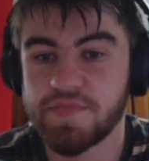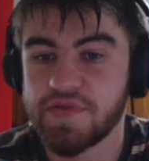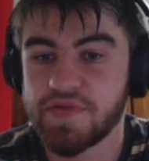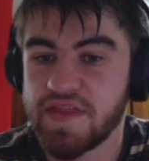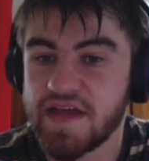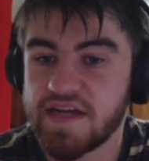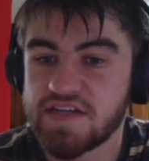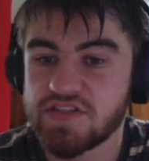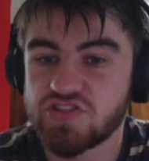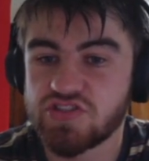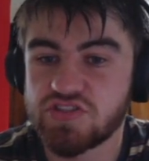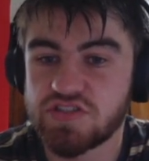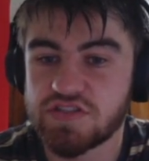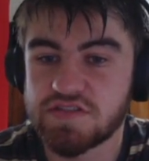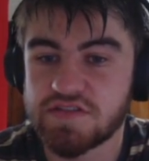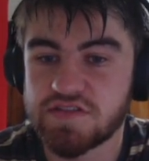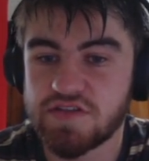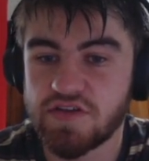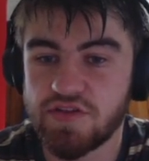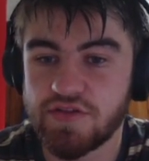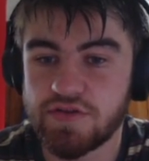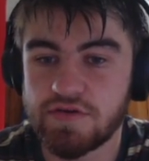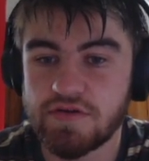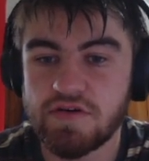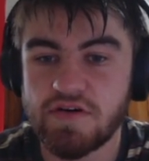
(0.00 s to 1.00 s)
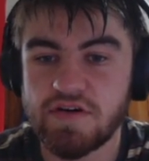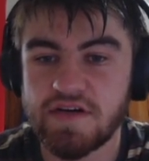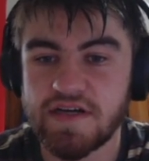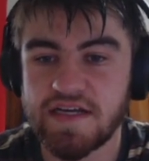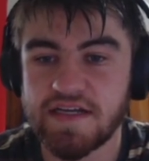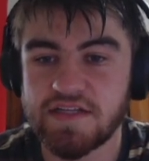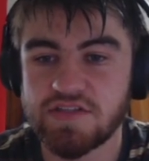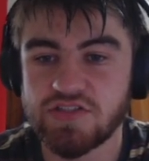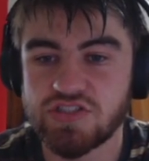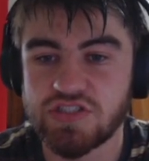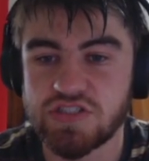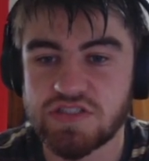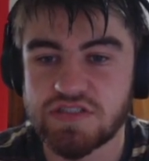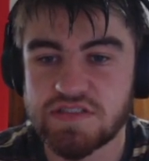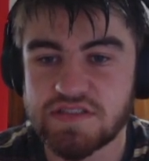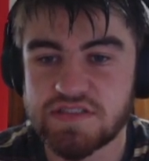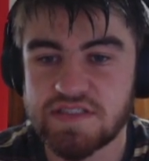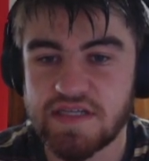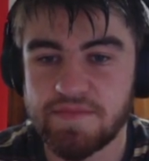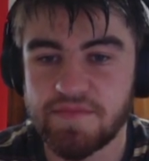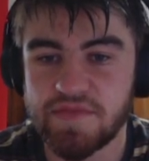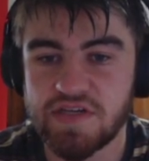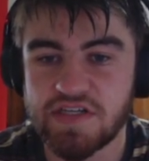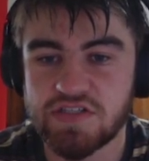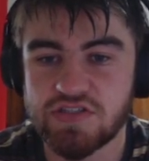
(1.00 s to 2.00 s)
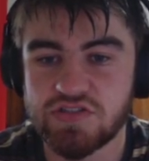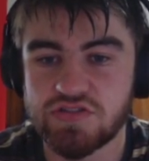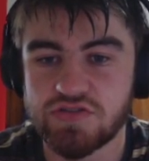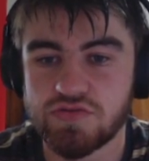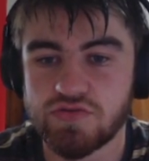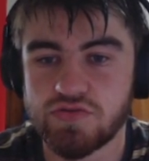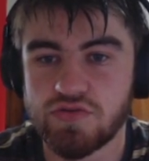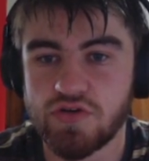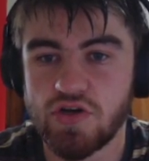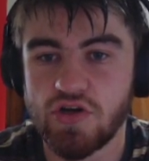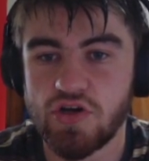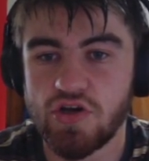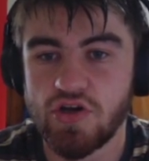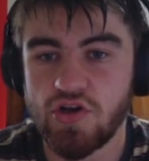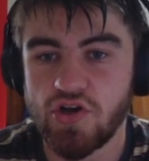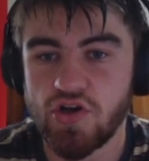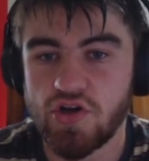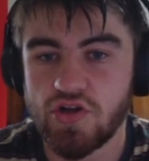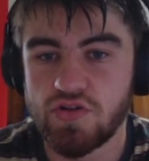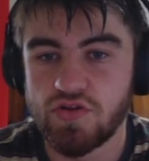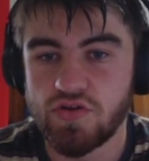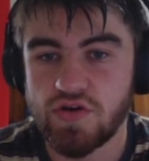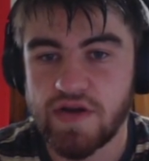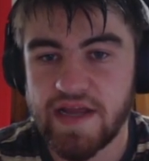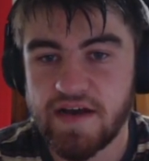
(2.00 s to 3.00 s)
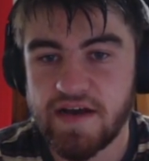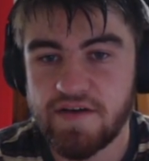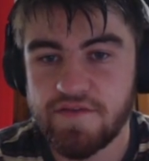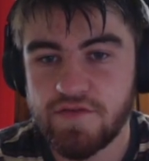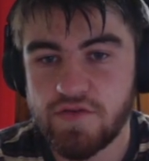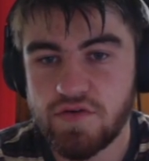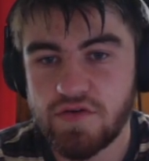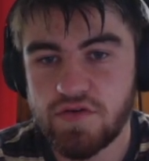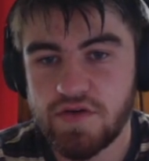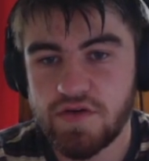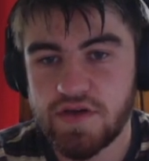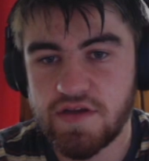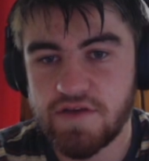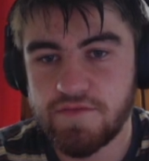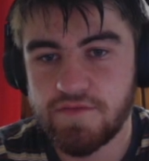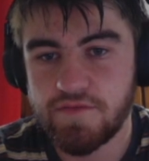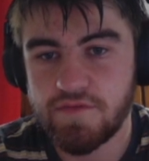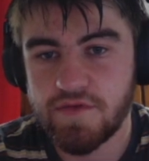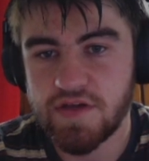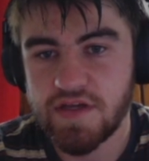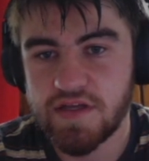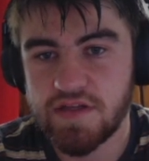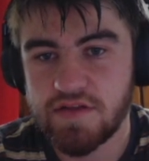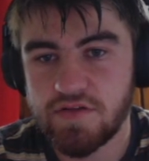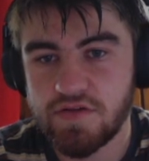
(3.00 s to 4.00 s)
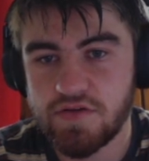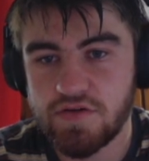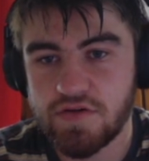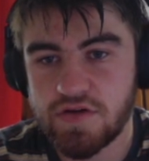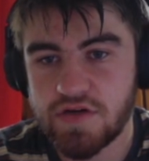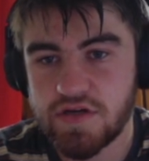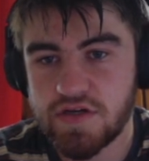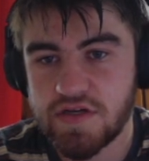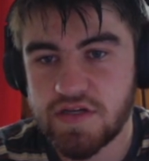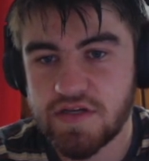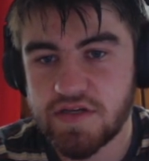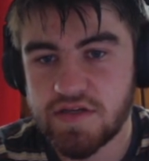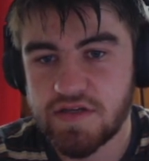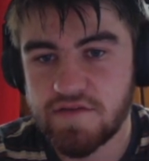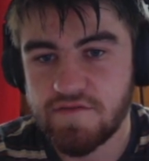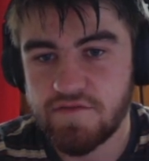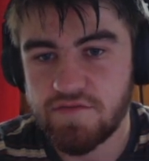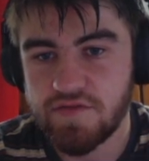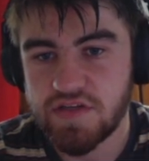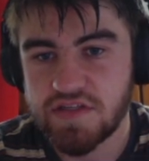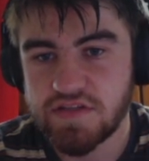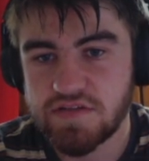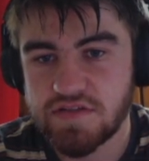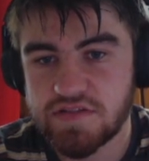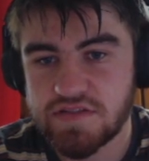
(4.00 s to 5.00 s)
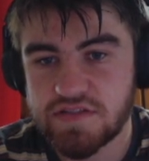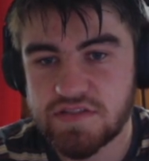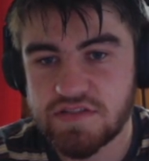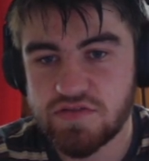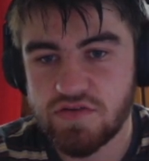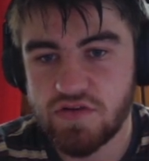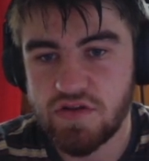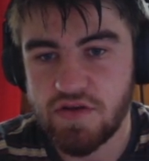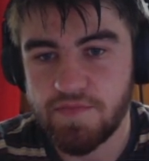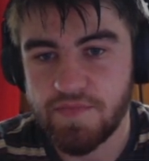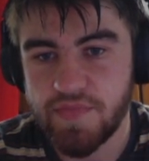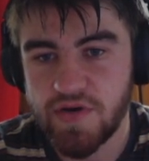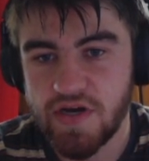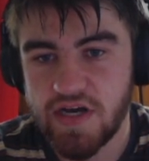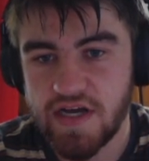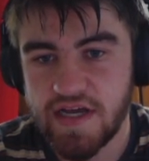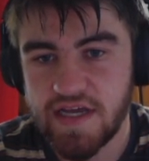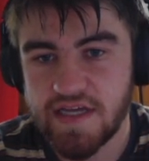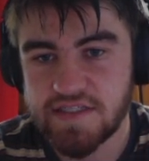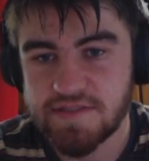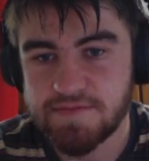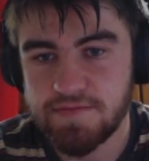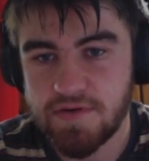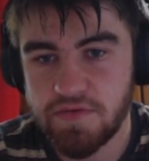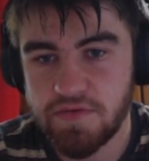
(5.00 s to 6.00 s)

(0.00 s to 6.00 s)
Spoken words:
But that's just a thought and just something to look out for. It's probably better if we sort it by